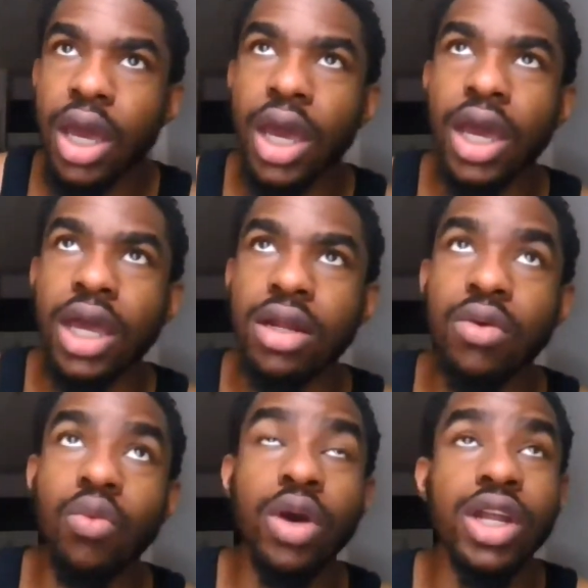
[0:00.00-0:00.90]
And
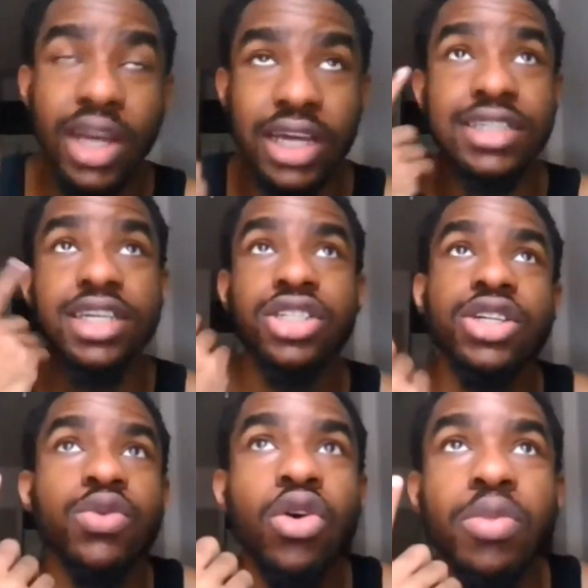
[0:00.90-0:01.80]
what
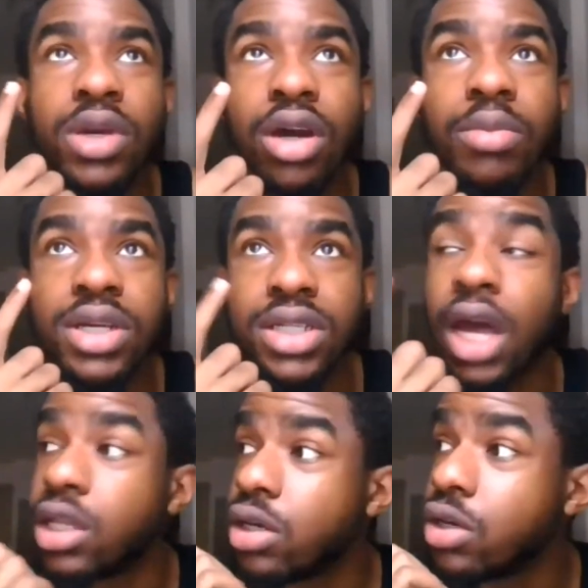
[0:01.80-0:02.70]
essentially woke me up is
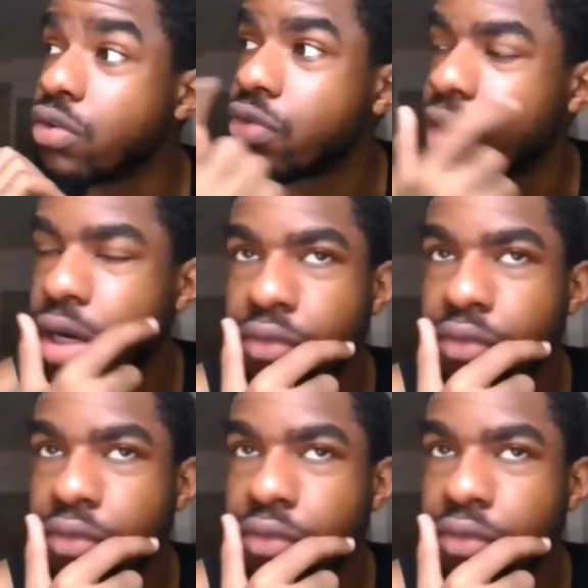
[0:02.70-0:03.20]
I live